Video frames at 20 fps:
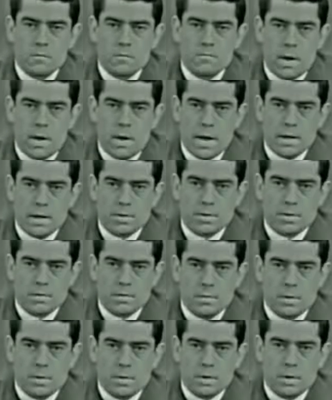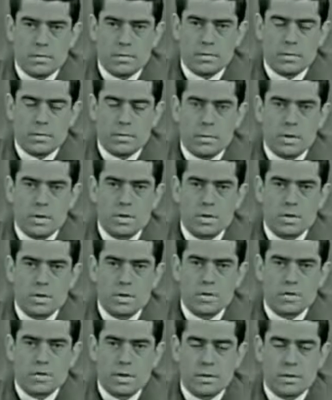just past the building from
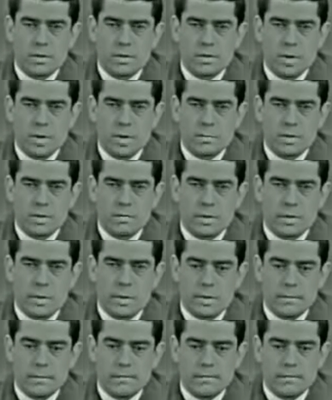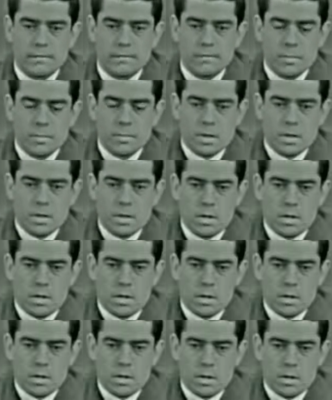which the fatal shot was fired.
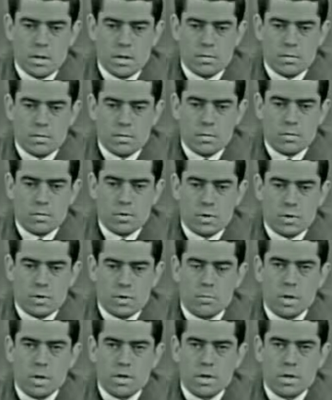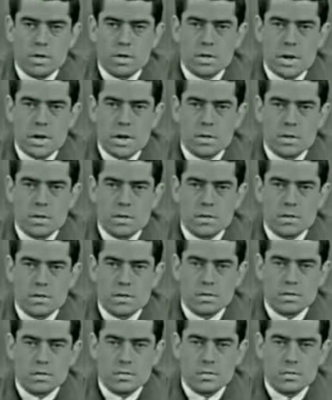The films show President
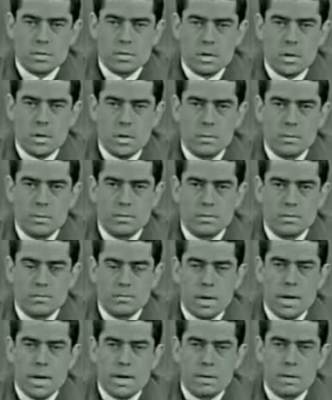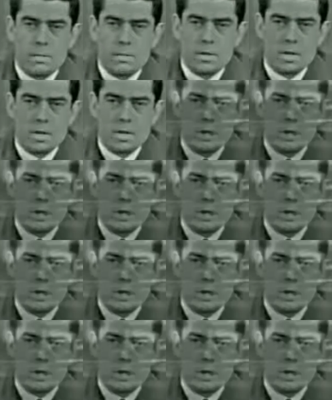Kennedy's open black